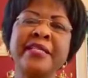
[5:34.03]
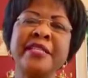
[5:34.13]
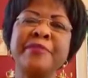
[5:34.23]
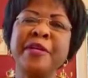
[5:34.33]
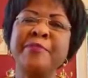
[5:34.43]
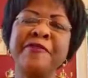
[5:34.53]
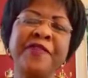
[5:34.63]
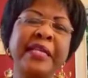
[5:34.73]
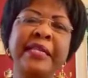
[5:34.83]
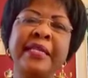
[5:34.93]
September
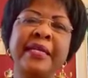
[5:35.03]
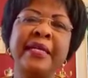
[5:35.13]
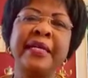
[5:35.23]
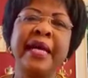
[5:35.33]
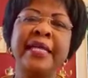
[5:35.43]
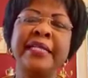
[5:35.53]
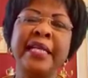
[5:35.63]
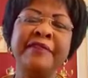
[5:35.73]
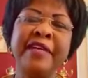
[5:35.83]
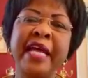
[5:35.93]
5th at
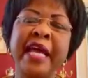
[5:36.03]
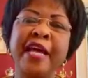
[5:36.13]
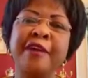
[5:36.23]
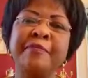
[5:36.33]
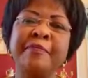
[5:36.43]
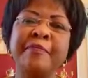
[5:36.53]
11 a.m.